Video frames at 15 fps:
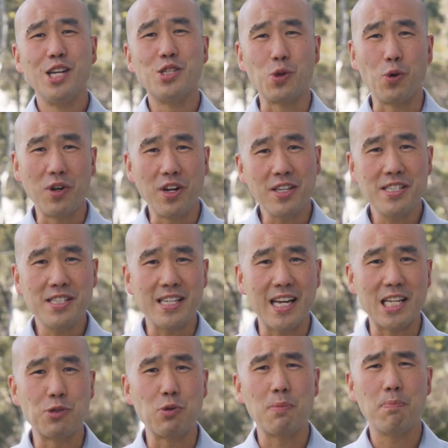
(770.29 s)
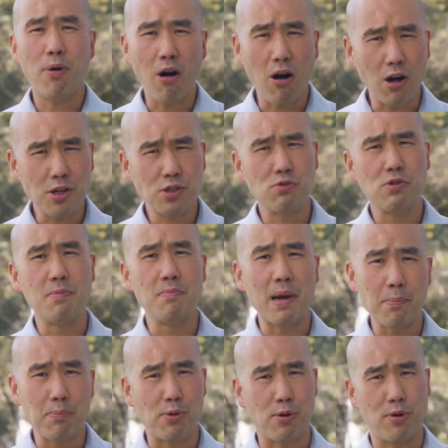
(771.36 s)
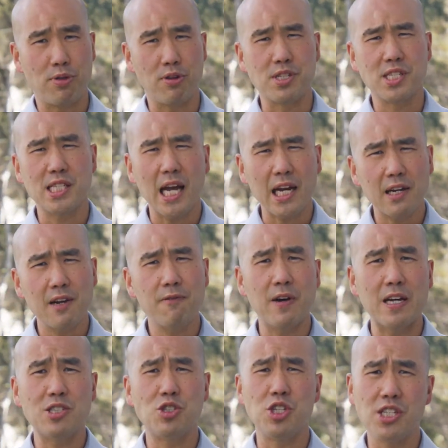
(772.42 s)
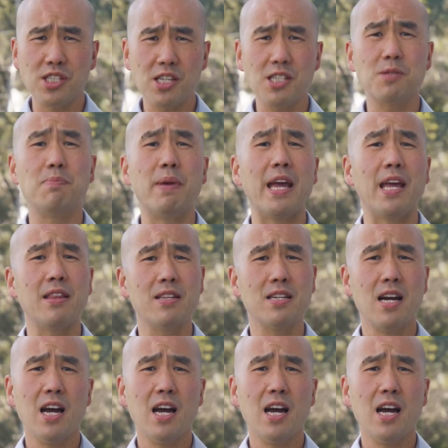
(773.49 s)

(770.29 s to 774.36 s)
Join us as we pause to remember the sacrifice Jesus made